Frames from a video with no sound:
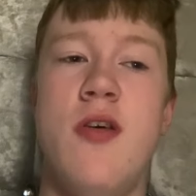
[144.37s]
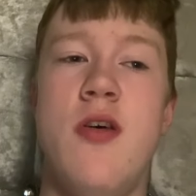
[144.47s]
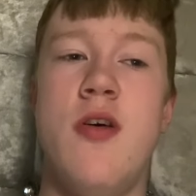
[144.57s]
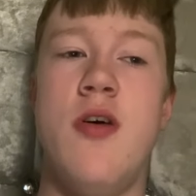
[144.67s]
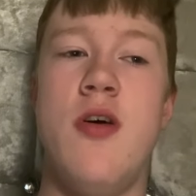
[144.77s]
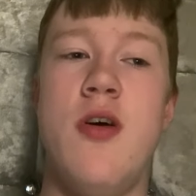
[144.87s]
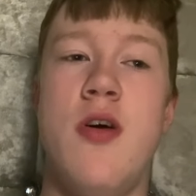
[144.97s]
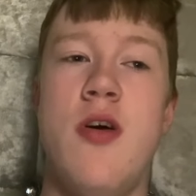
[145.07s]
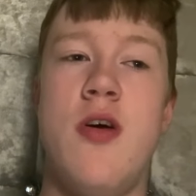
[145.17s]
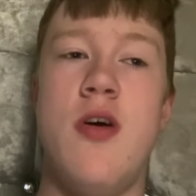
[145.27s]

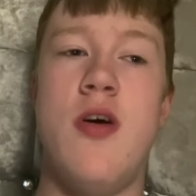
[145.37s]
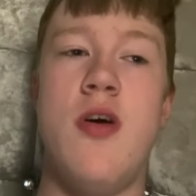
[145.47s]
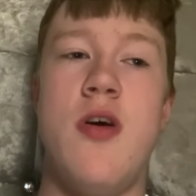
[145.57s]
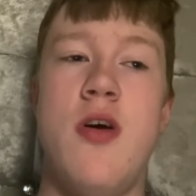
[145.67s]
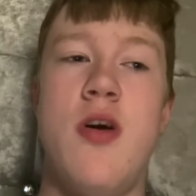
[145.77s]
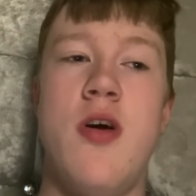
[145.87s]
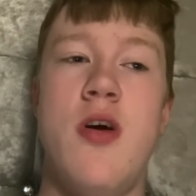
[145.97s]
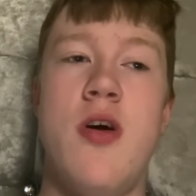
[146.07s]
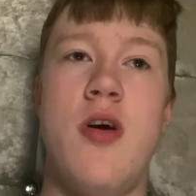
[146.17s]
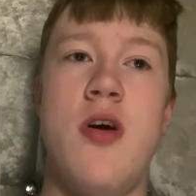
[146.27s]

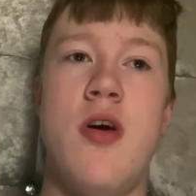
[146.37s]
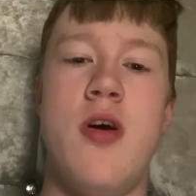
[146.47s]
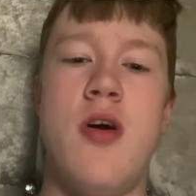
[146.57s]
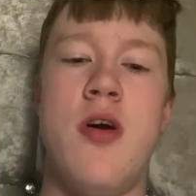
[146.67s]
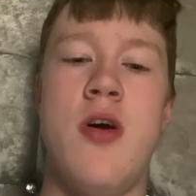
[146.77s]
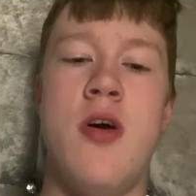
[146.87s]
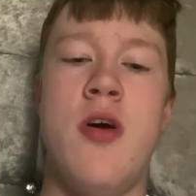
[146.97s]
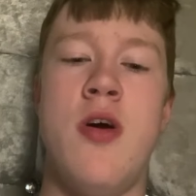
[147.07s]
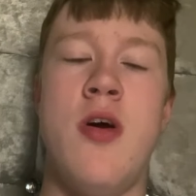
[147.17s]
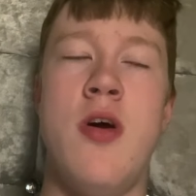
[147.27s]

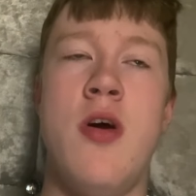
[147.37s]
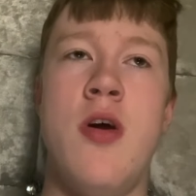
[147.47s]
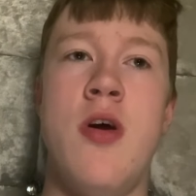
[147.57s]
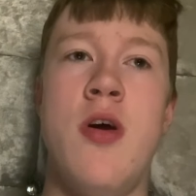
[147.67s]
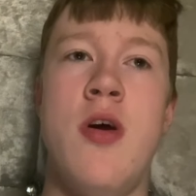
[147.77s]
[no speech]